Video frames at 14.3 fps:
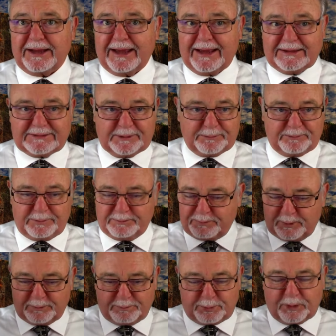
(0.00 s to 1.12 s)
days and
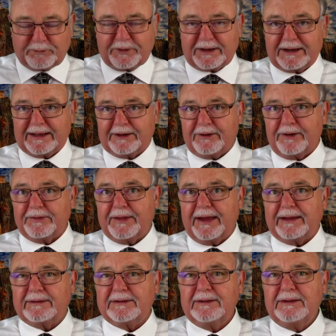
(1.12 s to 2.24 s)
perfectly and all
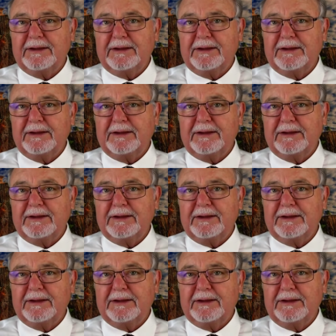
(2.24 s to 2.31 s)
that.